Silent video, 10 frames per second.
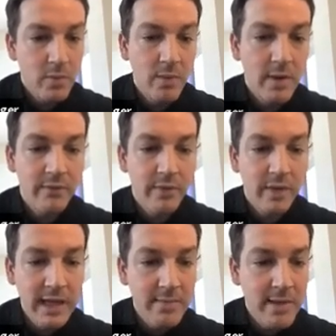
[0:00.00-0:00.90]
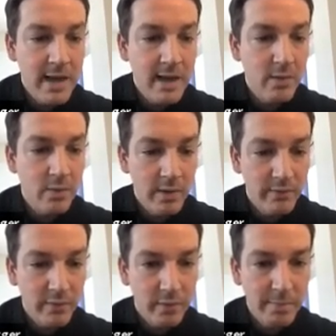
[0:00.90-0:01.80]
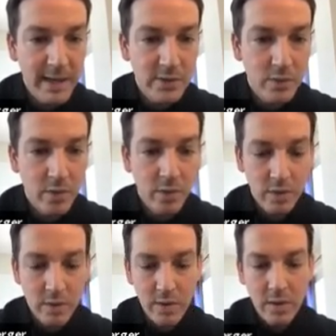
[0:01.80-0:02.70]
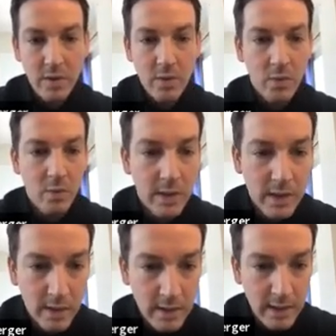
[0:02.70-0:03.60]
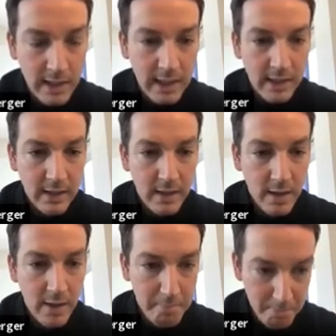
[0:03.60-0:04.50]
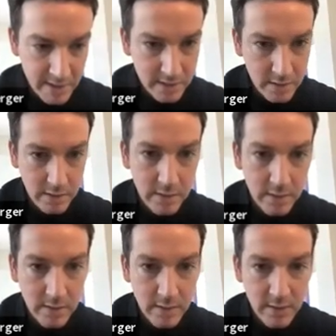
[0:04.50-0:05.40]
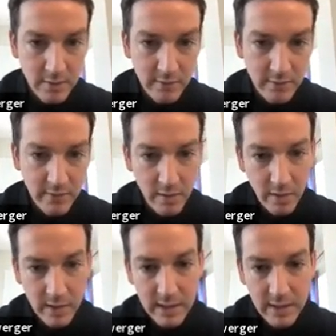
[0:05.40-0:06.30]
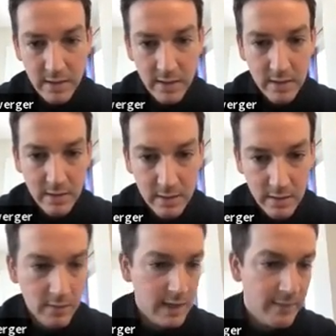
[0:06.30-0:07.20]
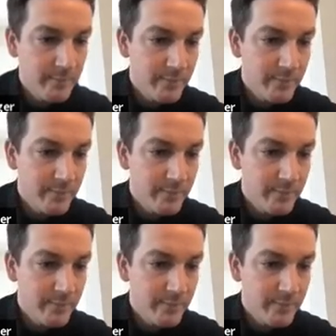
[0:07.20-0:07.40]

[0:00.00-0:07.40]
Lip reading: one for the email, one for the password. We're going to need a button for login. Okay.